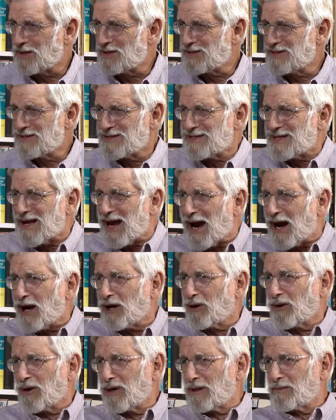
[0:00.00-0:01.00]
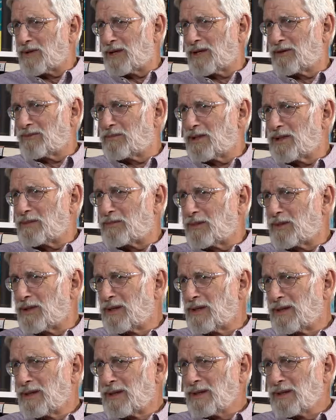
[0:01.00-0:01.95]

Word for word: It's a staggering amount of people.